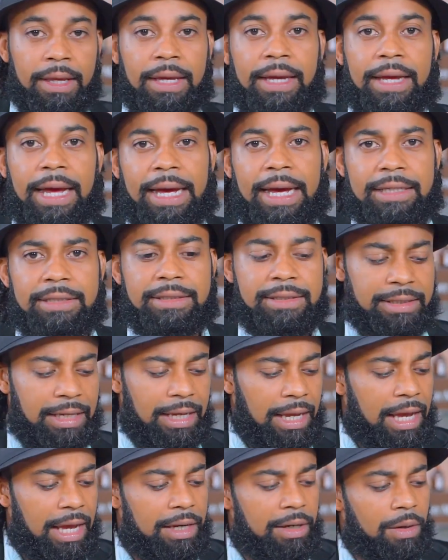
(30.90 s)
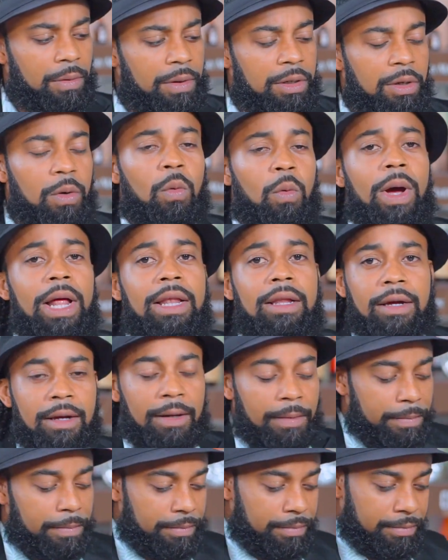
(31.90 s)
Guys, and I want to
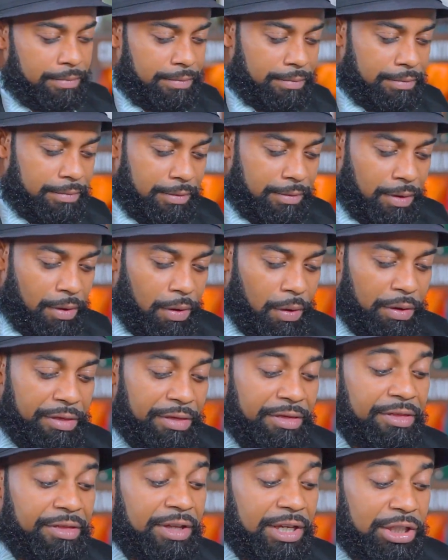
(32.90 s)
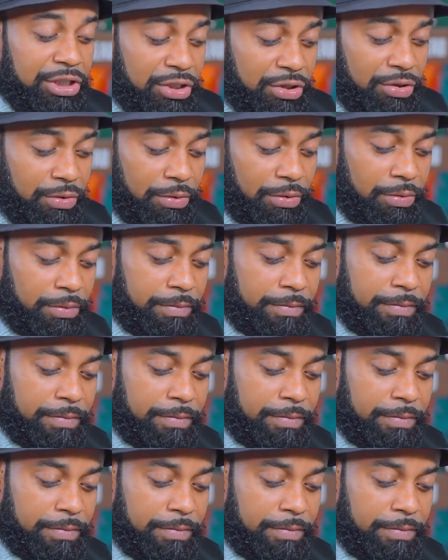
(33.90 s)
welcome on this show,